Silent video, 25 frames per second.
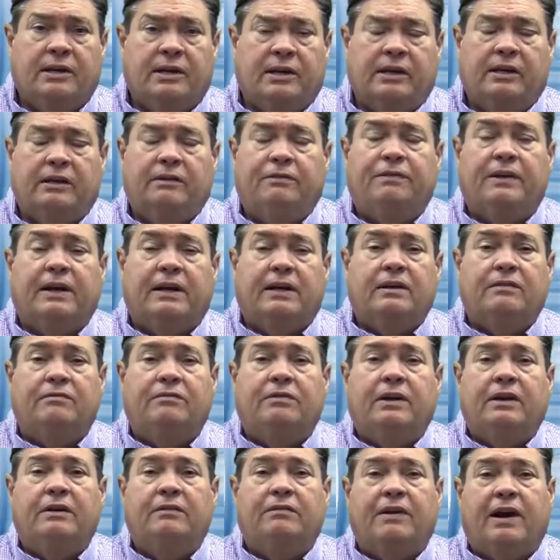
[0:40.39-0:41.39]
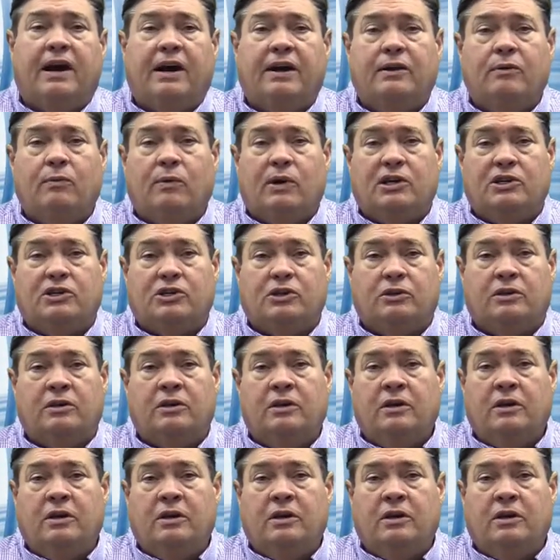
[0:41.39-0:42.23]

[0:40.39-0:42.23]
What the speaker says: ineffective evaluation